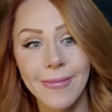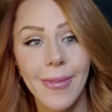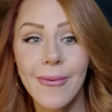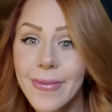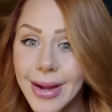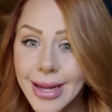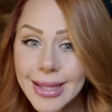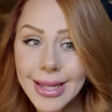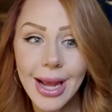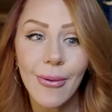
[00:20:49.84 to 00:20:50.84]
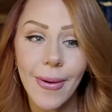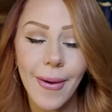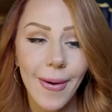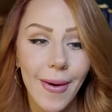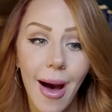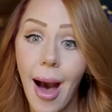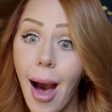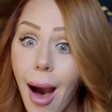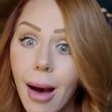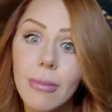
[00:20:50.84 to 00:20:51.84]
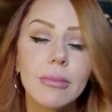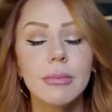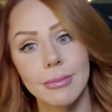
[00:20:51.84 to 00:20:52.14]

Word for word: She's in dance. Really? Ah!